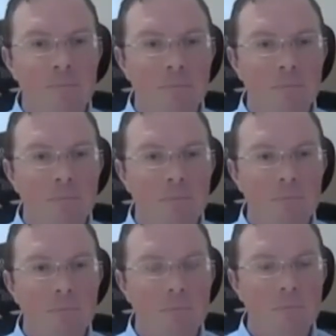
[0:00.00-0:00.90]

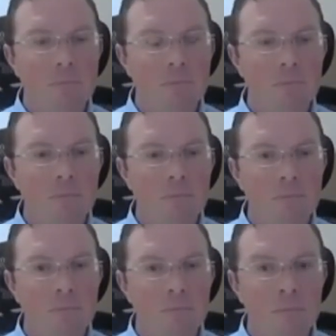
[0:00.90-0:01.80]

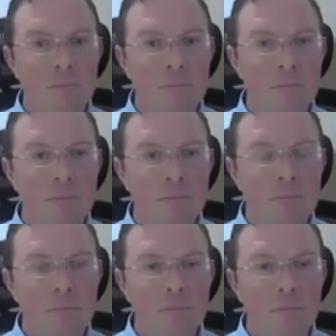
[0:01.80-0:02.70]

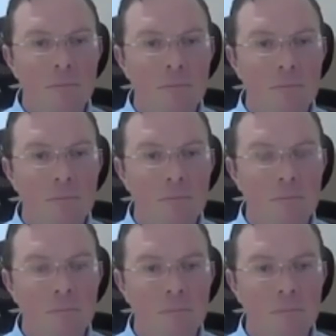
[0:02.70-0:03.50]
No words are spoken by the person on screen.